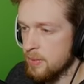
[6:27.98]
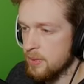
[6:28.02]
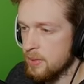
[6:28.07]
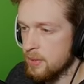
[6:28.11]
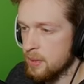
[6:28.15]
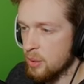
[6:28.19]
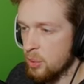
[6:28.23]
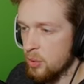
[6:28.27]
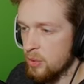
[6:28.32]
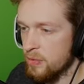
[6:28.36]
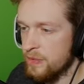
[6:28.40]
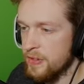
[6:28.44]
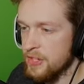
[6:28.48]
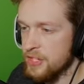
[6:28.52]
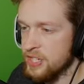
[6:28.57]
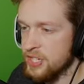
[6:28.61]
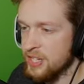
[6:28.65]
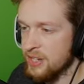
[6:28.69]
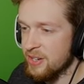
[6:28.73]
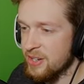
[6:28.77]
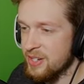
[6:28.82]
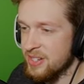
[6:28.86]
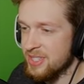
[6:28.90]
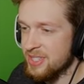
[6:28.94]
Goldfish
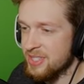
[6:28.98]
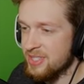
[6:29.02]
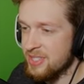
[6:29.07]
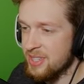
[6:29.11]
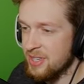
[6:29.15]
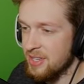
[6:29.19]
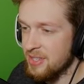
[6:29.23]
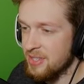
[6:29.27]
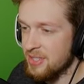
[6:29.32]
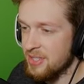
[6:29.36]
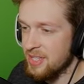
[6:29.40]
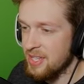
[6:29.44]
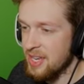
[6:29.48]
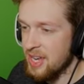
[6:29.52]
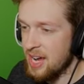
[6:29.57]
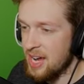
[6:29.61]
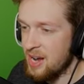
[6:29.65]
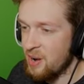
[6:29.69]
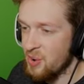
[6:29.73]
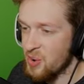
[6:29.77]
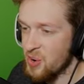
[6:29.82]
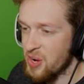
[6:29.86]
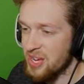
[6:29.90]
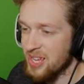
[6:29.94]
learned sit
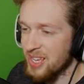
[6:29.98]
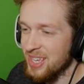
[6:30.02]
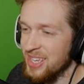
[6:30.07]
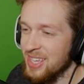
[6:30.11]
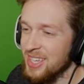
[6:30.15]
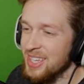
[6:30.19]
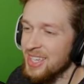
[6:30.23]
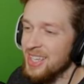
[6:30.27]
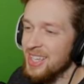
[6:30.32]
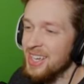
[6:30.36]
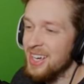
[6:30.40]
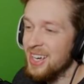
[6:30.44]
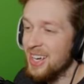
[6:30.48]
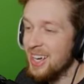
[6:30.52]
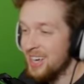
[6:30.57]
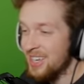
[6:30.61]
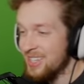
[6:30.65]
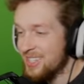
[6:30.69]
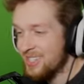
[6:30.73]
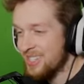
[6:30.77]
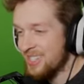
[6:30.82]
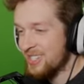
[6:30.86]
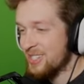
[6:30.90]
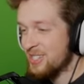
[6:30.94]
Zihao. I
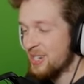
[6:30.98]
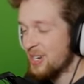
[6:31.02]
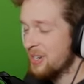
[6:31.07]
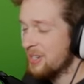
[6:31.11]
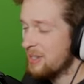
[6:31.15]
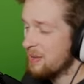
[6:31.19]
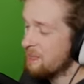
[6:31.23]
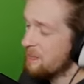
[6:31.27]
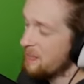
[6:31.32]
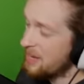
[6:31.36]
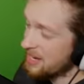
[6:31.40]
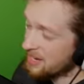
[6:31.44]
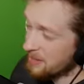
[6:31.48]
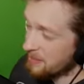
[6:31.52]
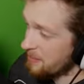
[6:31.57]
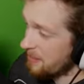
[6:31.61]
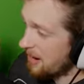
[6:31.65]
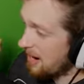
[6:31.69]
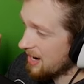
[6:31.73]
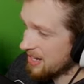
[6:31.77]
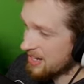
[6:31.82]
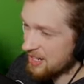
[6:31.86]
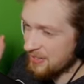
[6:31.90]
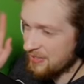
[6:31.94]
just tried to make a
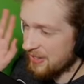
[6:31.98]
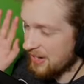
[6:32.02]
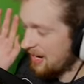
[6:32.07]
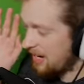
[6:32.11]
mark of it.